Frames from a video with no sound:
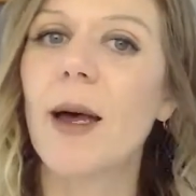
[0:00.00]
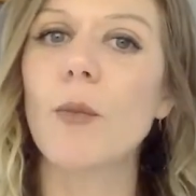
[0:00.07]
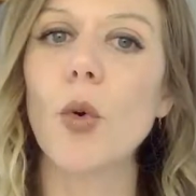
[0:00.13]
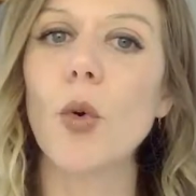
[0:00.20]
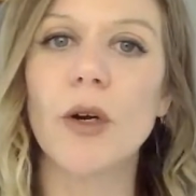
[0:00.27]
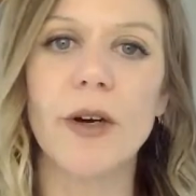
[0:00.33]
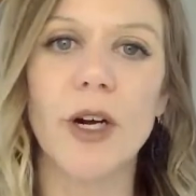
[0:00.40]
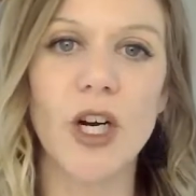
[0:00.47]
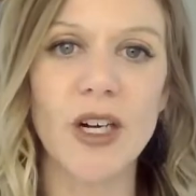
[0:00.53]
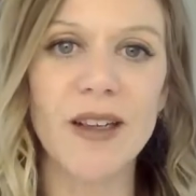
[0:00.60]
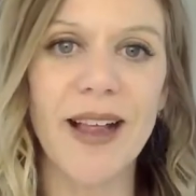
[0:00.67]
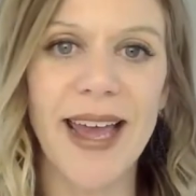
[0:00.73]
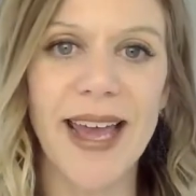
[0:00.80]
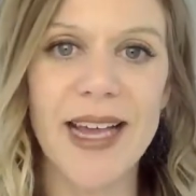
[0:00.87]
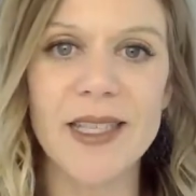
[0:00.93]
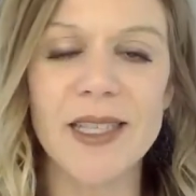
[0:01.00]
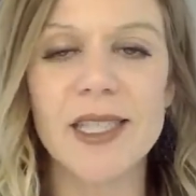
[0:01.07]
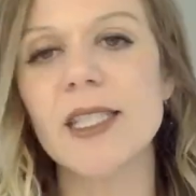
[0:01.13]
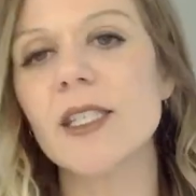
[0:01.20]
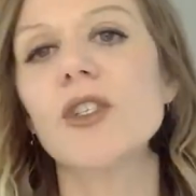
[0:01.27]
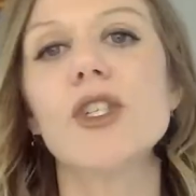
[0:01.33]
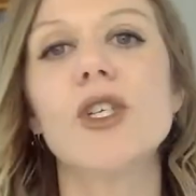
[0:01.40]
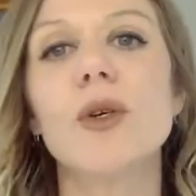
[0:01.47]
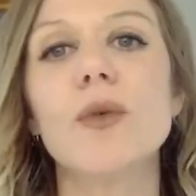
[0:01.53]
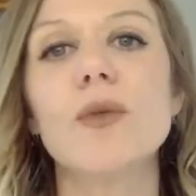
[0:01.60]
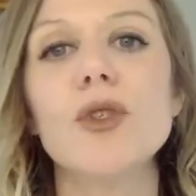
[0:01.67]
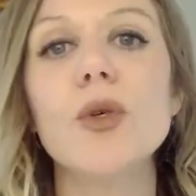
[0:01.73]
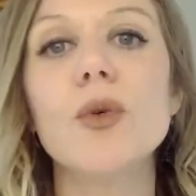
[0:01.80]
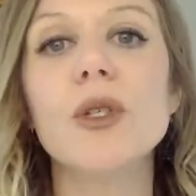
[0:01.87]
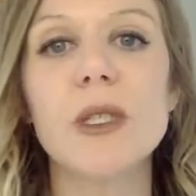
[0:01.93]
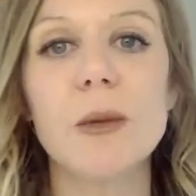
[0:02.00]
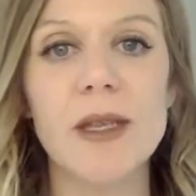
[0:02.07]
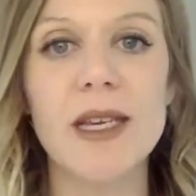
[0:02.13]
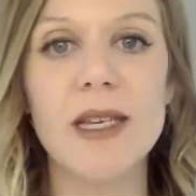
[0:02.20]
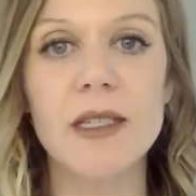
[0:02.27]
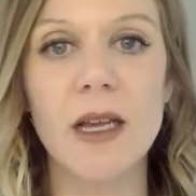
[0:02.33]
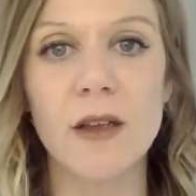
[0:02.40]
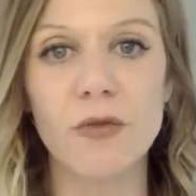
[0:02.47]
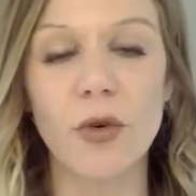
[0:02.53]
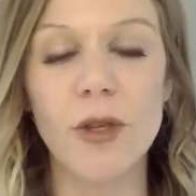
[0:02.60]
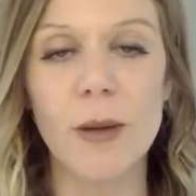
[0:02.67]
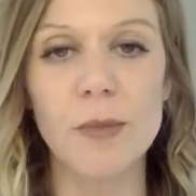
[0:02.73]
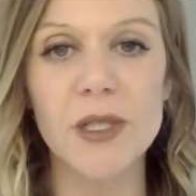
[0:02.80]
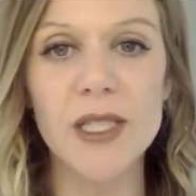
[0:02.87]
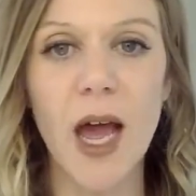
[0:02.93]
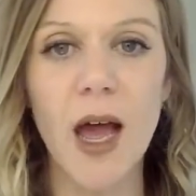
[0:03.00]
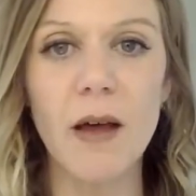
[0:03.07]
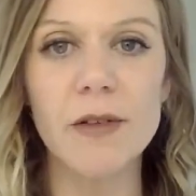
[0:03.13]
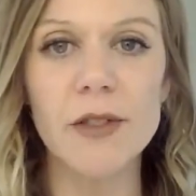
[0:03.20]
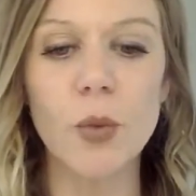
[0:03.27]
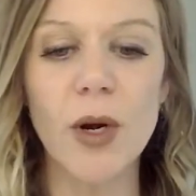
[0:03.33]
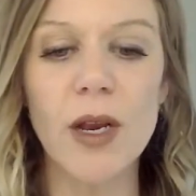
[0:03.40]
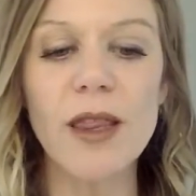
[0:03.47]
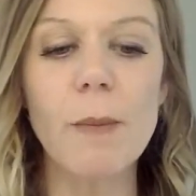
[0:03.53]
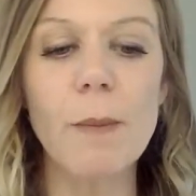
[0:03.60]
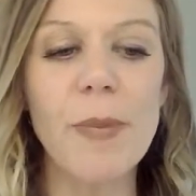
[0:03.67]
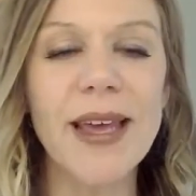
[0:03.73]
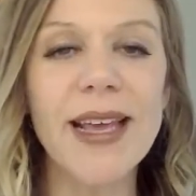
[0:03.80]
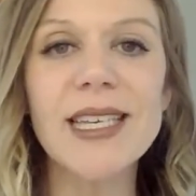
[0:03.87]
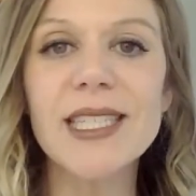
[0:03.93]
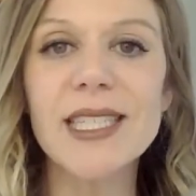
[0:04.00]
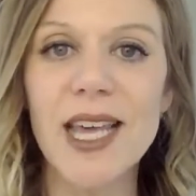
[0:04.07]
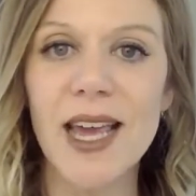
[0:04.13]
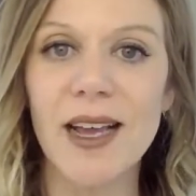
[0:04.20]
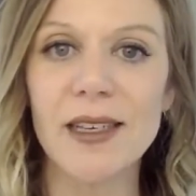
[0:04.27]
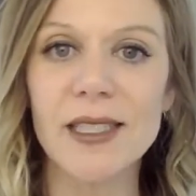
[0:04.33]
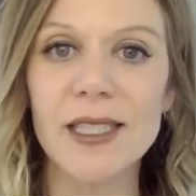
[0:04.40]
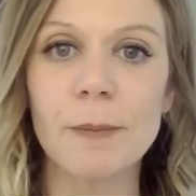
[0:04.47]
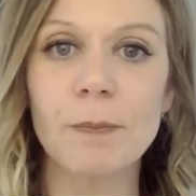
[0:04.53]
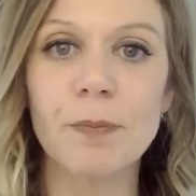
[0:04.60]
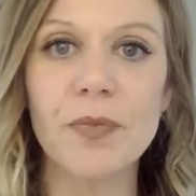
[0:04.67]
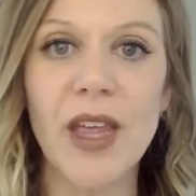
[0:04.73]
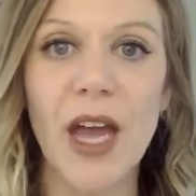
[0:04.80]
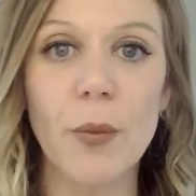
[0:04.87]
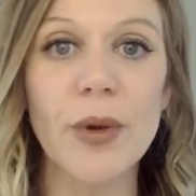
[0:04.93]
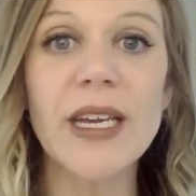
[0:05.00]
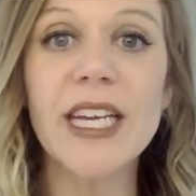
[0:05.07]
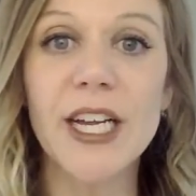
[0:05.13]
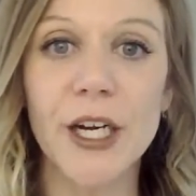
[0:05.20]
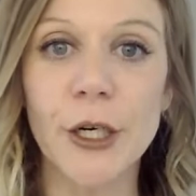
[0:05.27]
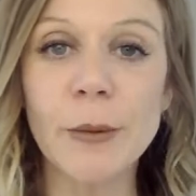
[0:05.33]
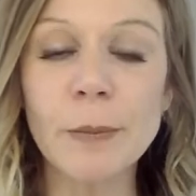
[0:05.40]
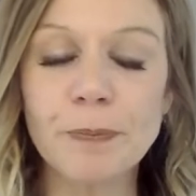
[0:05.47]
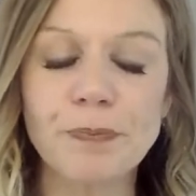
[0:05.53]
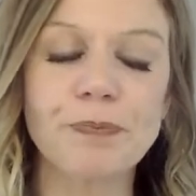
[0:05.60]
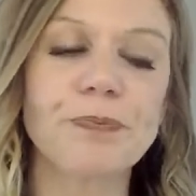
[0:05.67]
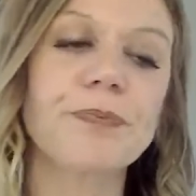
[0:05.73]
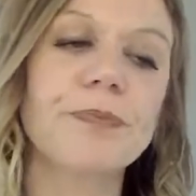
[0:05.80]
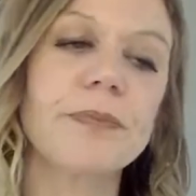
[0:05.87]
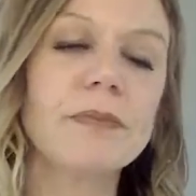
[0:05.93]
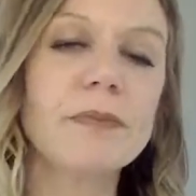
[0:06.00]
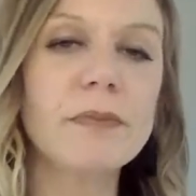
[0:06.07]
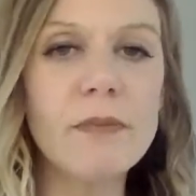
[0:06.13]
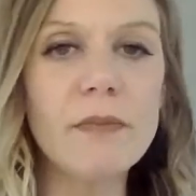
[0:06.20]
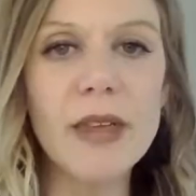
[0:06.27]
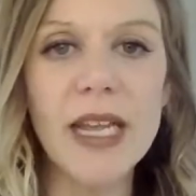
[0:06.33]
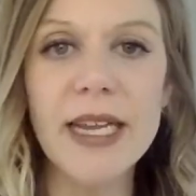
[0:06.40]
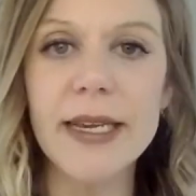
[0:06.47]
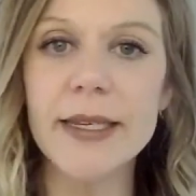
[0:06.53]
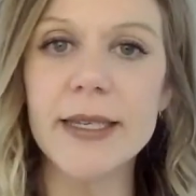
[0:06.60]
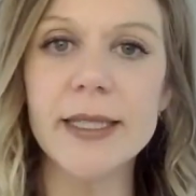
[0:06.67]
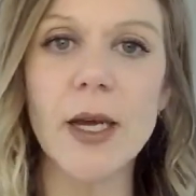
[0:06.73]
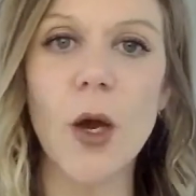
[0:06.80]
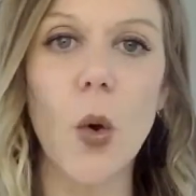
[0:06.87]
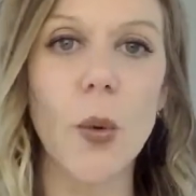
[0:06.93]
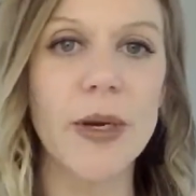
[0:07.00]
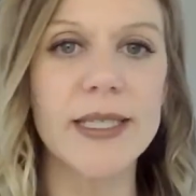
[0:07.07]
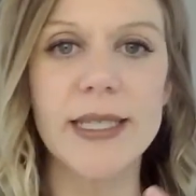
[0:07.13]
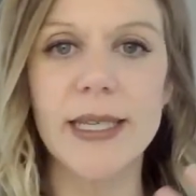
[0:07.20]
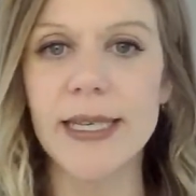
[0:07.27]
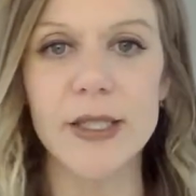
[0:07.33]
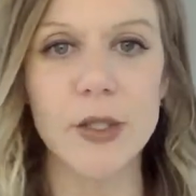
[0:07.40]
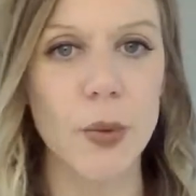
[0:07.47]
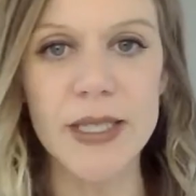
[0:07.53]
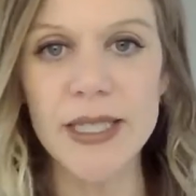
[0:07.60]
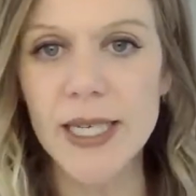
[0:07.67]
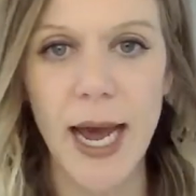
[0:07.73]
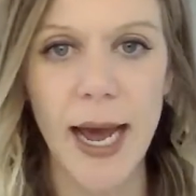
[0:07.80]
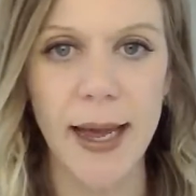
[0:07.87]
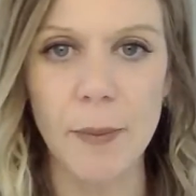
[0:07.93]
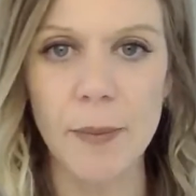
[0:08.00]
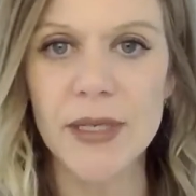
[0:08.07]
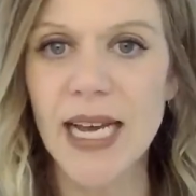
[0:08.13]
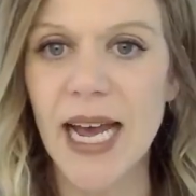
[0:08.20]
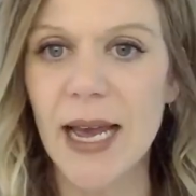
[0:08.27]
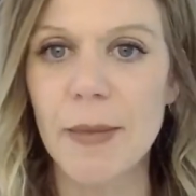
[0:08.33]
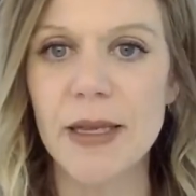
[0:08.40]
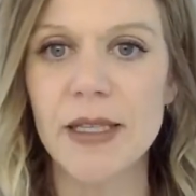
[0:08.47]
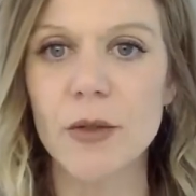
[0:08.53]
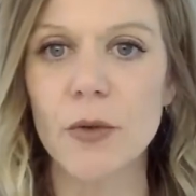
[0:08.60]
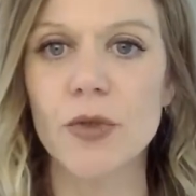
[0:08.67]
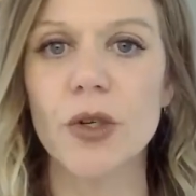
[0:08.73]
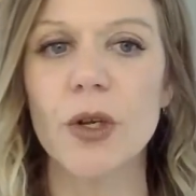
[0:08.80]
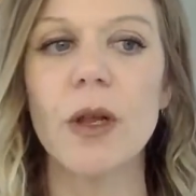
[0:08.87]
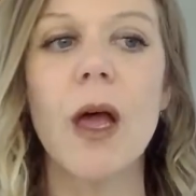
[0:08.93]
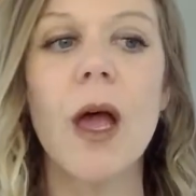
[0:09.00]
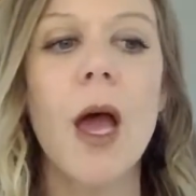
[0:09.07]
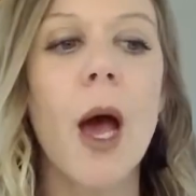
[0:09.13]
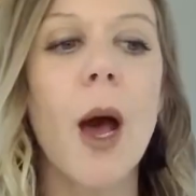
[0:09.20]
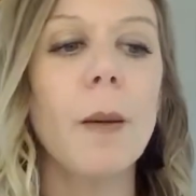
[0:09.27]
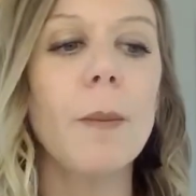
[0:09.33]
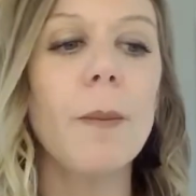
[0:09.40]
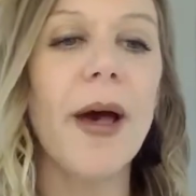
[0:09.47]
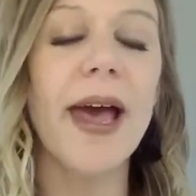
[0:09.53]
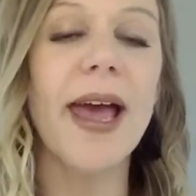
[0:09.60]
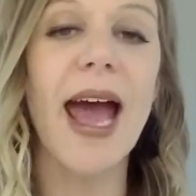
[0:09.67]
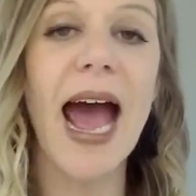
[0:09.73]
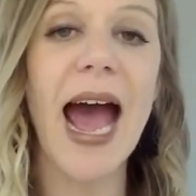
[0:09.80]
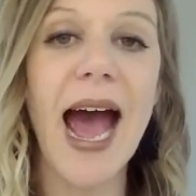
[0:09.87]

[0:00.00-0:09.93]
more of our clients to do some of these things for themselves, one of the biggest things that we hear is it's always time in social. But